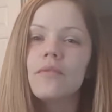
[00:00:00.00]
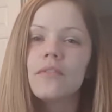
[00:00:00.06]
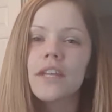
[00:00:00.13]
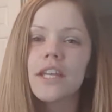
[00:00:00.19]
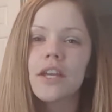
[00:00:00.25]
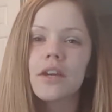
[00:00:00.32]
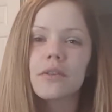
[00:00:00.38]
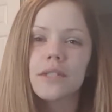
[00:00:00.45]

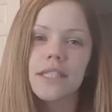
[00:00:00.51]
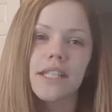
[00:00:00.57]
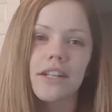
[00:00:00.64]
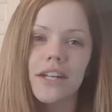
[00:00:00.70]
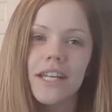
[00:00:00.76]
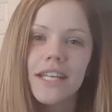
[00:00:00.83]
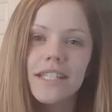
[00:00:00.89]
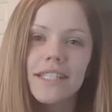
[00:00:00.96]
video
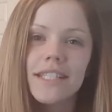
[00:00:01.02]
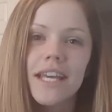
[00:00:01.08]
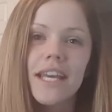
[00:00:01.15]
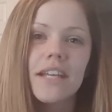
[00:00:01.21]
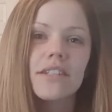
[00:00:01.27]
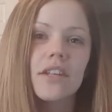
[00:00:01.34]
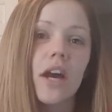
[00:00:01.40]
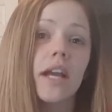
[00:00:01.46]
series,
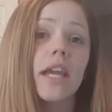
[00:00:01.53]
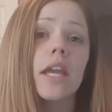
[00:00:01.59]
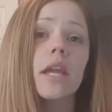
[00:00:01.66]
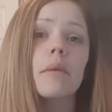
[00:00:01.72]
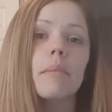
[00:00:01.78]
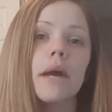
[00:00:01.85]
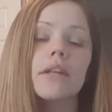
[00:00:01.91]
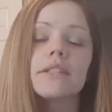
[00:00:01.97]

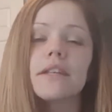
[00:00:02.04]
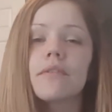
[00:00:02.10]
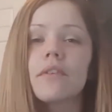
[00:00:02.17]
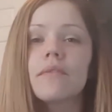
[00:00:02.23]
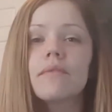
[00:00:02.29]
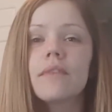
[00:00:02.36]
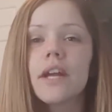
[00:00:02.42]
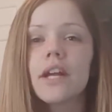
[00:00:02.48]
talking about
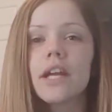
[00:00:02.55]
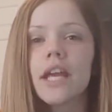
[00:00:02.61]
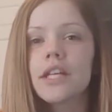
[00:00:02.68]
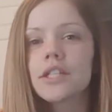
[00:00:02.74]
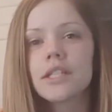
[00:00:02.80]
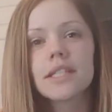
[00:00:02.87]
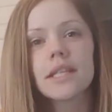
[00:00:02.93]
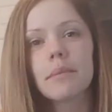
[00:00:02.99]
different
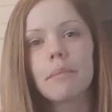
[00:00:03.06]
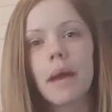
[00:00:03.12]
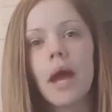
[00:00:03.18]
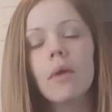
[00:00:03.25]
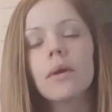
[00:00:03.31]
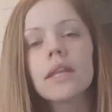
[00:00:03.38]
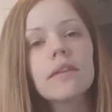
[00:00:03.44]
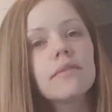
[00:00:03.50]
variations that
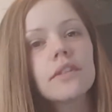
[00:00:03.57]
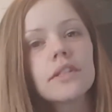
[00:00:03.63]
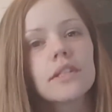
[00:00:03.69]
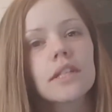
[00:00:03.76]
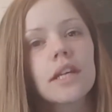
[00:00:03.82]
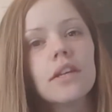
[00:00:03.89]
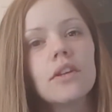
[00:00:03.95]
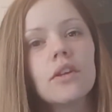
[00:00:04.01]

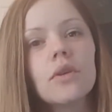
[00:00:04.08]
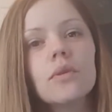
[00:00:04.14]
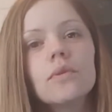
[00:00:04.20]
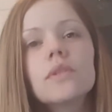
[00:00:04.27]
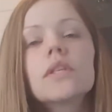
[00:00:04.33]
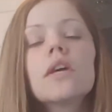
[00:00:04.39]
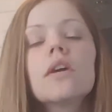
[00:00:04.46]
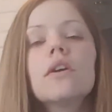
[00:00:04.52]
powerlifters can
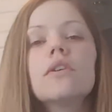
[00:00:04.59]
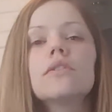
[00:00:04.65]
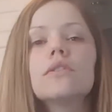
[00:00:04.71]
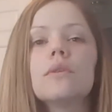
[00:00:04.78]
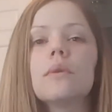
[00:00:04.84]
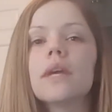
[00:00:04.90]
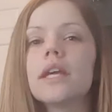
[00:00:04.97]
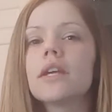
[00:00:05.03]
use
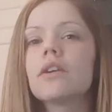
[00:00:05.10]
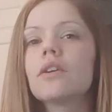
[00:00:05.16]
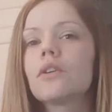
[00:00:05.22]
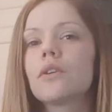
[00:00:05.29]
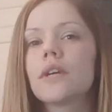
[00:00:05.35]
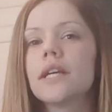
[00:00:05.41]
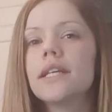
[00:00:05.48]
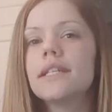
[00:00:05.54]
to
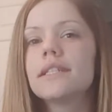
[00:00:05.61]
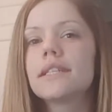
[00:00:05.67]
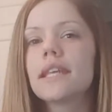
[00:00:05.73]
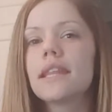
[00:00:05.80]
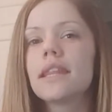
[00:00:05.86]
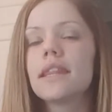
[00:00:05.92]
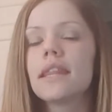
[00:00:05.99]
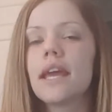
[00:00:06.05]
increase
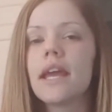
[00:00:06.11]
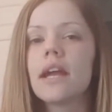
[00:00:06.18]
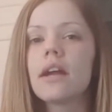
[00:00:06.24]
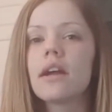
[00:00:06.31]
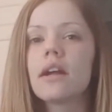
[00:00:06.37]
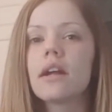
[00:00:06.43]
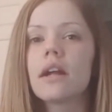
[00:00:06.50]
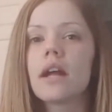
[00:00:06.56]

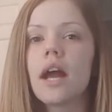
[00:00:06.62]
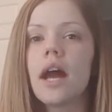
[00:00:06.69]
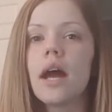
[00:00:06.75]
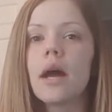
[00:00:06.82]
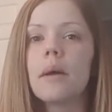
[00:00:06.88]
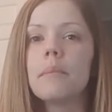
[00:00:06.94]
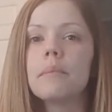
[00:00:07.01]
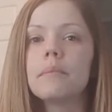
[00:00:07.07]
their
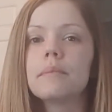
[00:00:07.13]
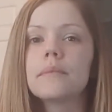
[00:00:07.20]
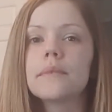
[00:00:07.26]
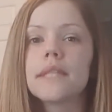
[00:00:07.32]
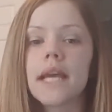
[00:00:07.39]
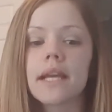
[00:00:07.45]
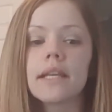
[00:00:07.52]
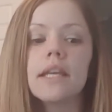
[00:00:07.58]

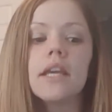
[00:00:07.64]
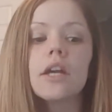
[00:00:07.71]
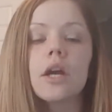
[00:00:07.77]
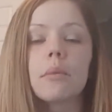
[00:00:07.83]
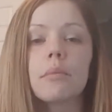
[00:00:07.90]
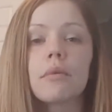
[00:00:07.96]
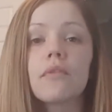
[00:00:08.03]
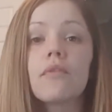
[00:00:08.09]
technique
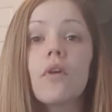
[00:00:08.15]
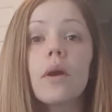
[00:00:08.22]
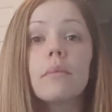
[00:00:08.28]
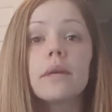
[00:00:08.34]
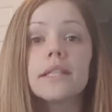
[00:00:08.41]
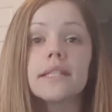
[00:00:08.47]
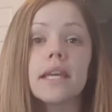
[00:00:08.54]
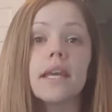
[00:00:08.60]
or
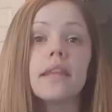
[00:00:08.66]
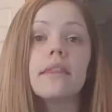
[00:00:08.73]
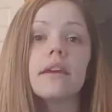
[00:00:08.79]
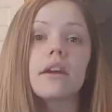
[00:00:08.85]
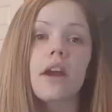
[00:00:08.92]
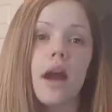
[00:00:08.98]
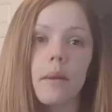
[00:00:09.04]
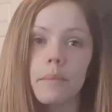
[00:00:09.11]
performance in
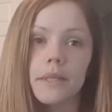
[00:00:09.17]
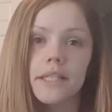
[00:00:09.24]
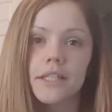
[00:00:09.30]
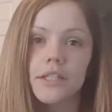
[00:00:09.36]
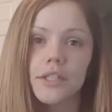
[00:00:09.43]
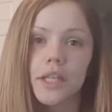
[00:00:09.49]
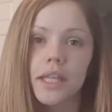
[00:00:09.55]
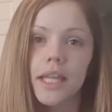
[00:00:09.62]
their
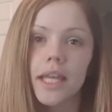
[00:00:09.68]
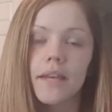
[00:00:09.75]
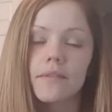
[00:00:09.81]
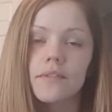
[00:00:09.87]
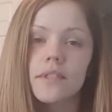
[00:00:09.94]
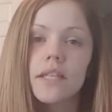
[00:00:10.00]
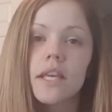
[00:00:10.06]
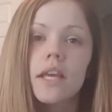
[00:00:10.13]
competition
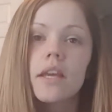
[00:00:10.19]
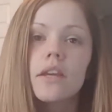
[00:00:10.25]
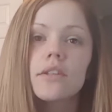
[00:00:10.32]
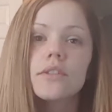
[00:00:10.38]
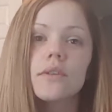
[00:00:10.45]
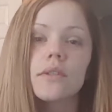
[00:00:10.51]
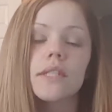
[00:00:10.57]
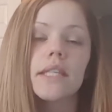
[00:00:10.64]
lifts.
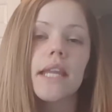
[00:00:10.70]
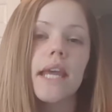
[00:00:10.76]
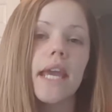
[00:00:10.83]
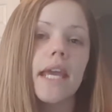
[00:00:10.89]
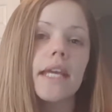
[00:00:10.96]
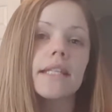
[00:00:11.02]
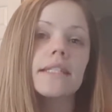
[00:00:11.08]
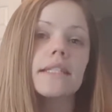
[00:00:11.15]
So
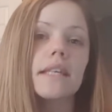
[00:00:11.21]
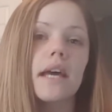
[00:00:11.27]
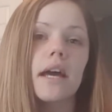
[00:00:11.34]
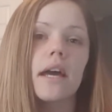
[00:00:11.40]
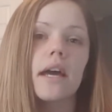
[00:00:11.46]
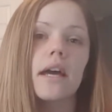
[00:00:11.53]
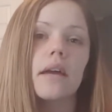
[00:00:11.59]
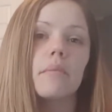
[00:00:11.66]
today's
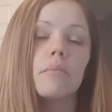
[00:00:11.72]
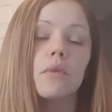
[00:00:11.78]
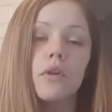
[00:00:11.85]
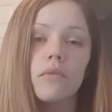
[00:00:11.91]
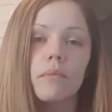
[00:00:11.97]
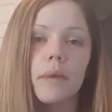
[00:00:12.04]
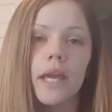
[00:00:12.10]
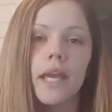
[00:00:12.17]

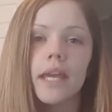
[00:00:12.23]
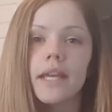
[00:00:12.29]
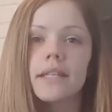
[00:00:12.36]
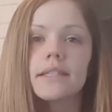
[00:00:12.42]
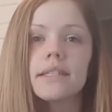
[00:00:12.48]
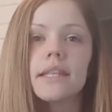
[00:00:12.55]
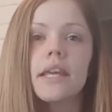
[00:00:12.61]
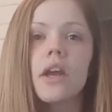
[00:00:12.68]
movement
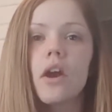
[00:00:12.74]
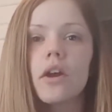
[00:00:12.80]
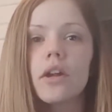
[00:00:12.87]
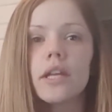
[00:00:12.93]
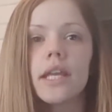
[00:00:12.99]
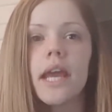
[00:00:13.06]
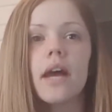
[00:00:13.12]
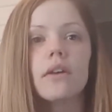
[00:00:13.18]
is the
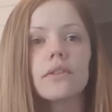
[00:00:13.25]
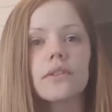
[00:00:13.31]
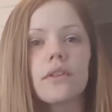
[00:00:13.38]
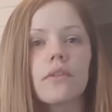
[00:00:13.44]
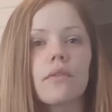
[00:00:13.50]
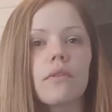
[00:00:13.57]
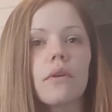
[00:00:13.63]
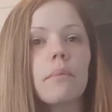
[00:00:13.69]
RDL, so
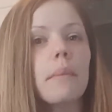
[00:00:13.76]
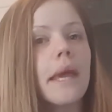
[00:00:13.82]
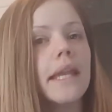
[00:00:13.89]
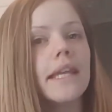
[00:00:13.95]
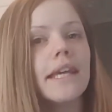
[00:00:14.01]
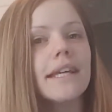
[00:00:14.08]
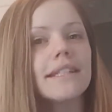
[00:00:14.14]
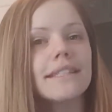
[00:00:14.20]
the
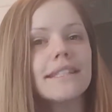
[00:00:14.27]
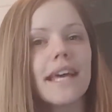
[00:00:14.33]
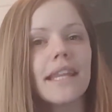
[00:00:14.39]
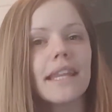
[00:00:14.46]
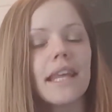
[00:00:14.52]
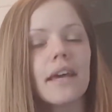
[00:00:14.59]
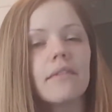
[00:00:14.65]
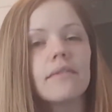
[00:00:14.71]
Romanian
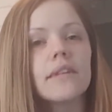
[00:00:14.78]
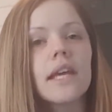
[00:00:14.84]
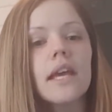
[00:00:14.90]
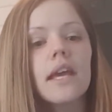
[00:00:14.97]
Deadlift.